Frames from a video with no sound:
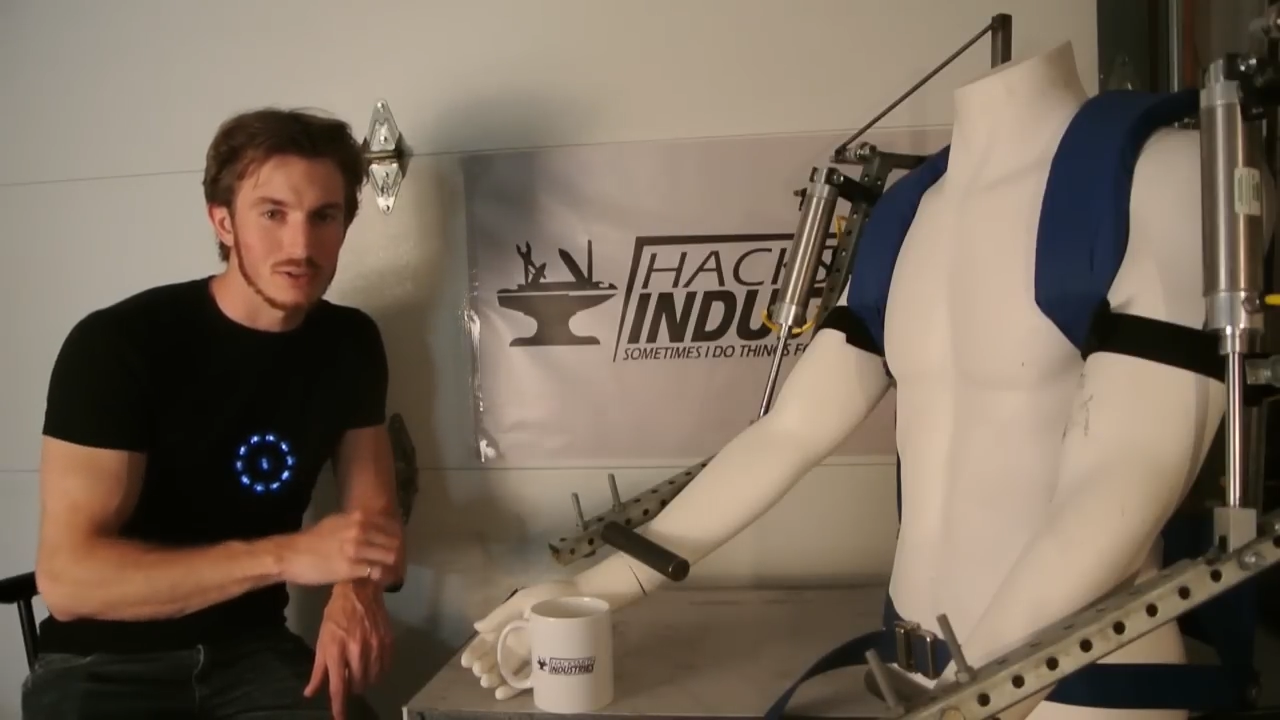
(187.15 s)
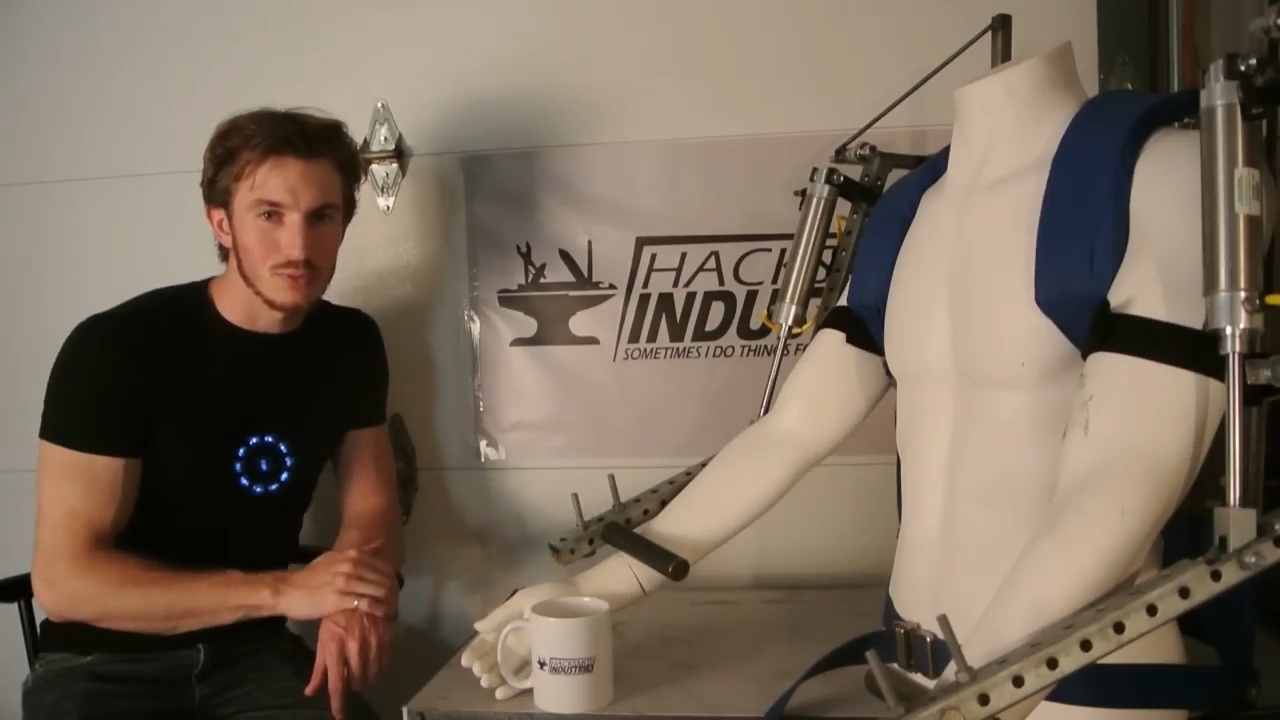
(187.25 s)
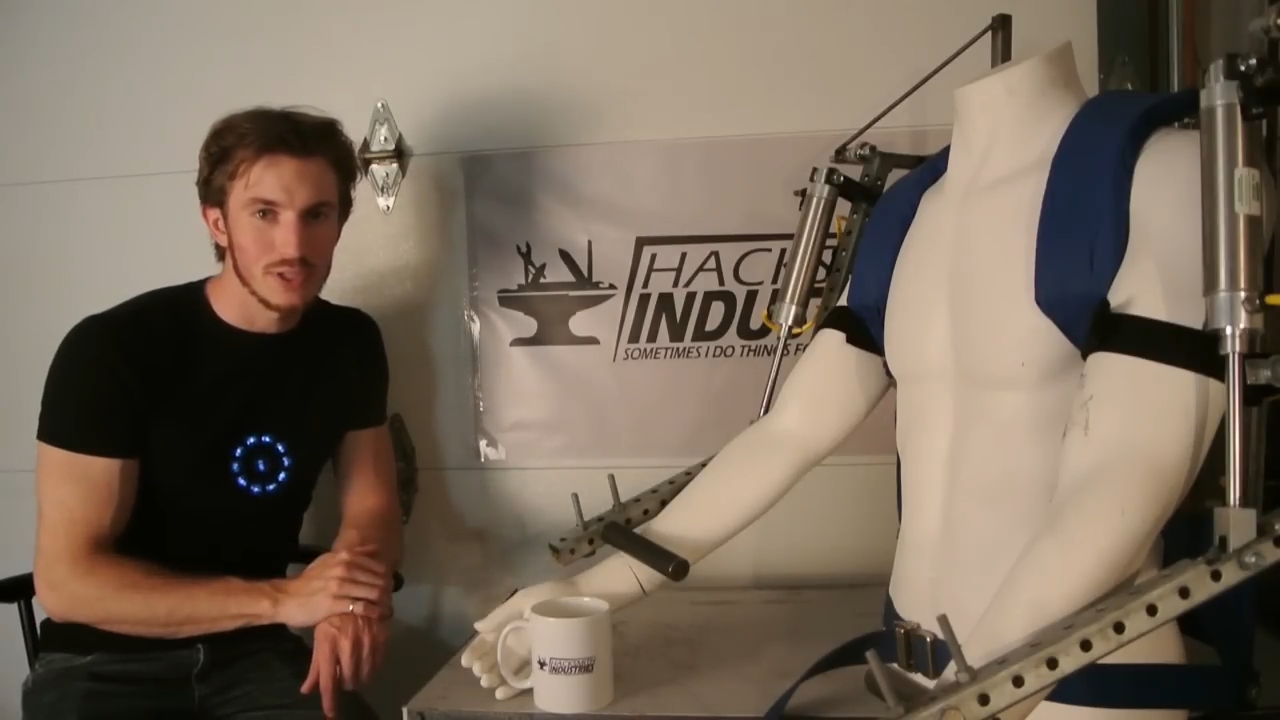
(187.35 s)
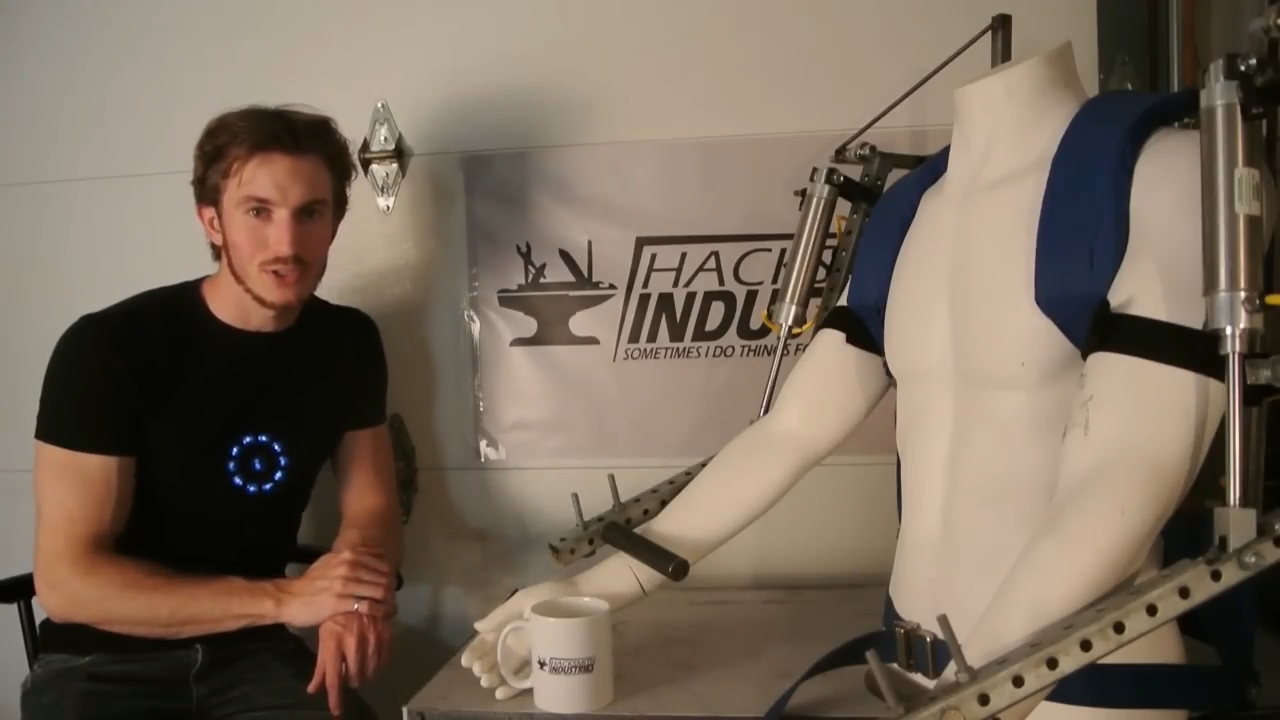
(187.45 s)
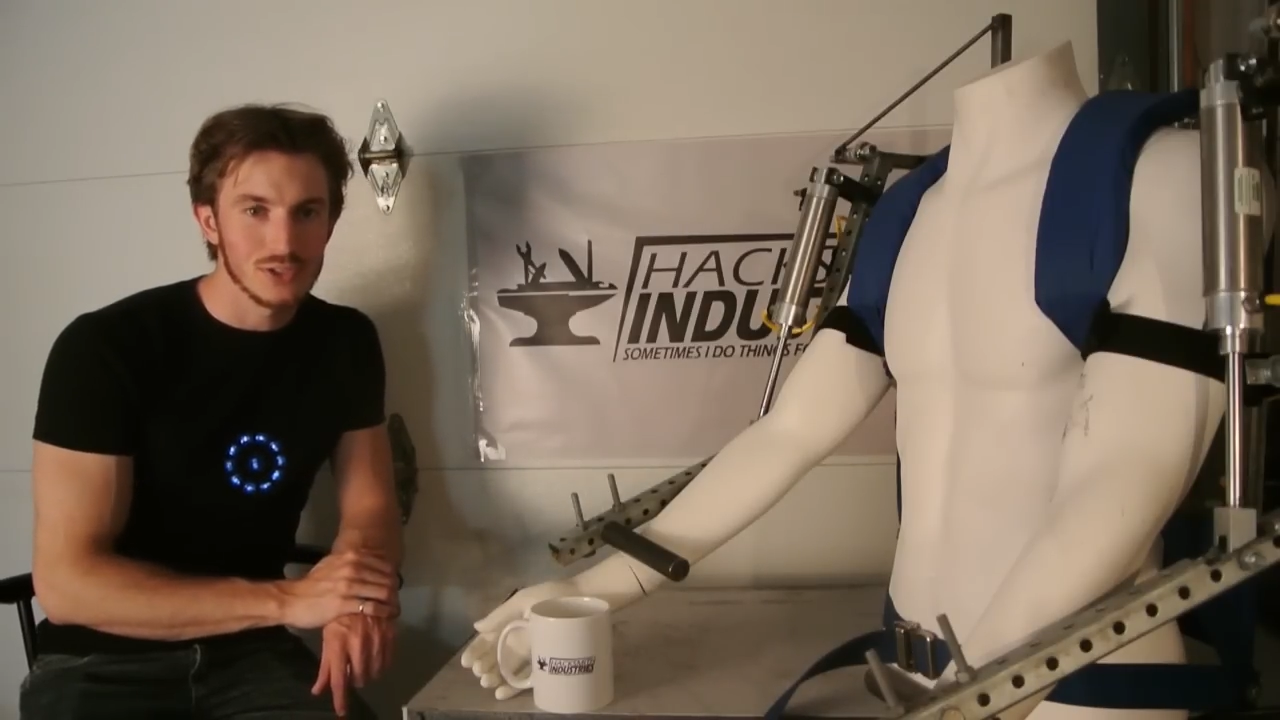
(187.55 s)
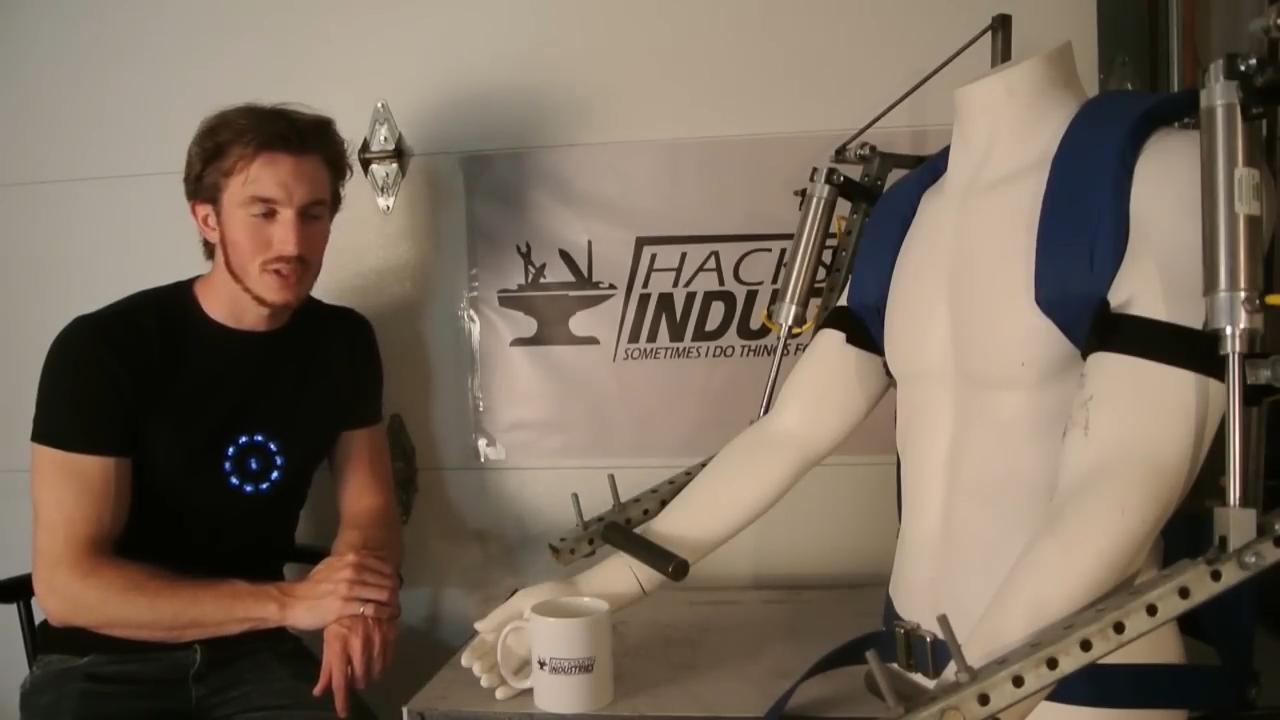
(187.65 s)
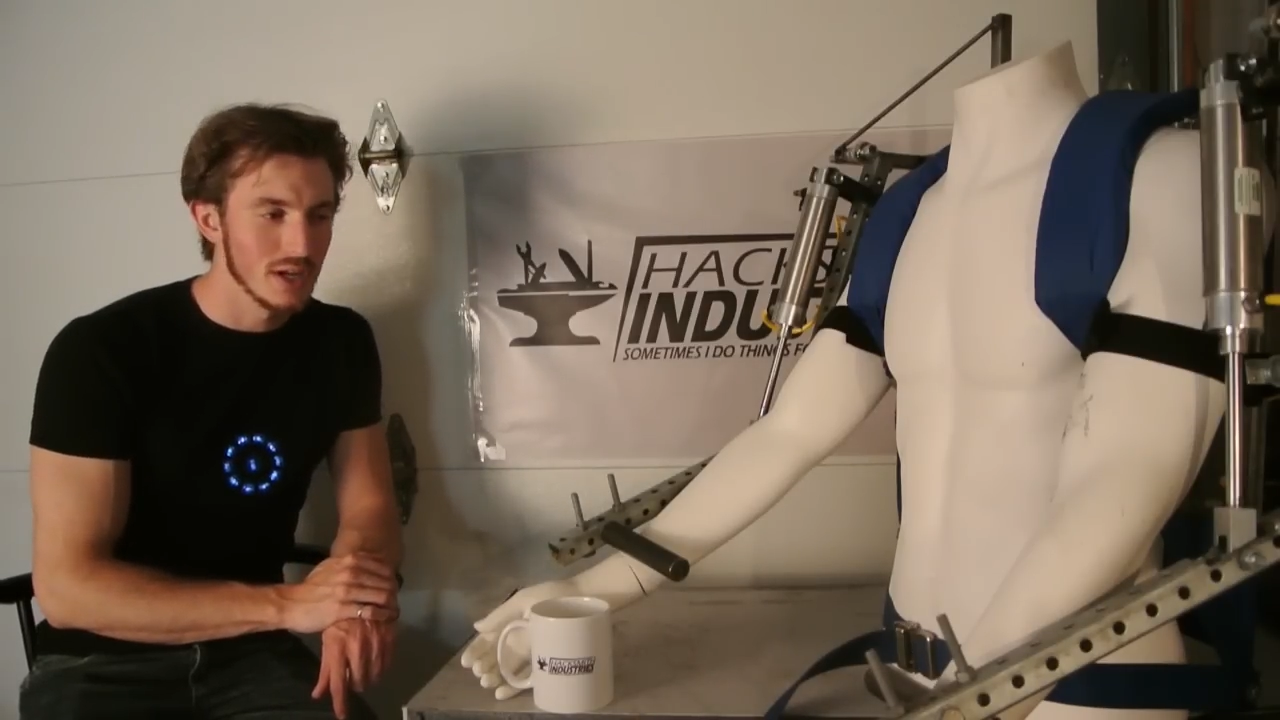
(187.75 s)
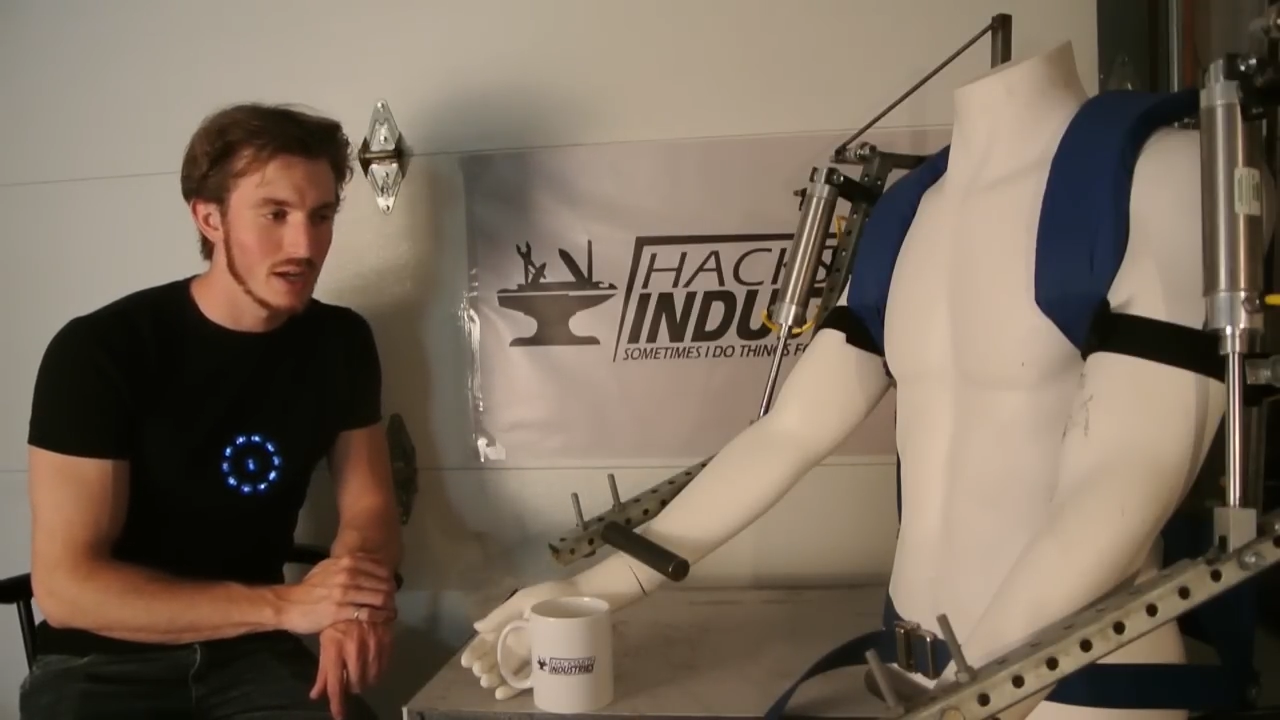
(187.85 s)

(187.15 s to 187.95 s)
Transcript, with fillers: a switch,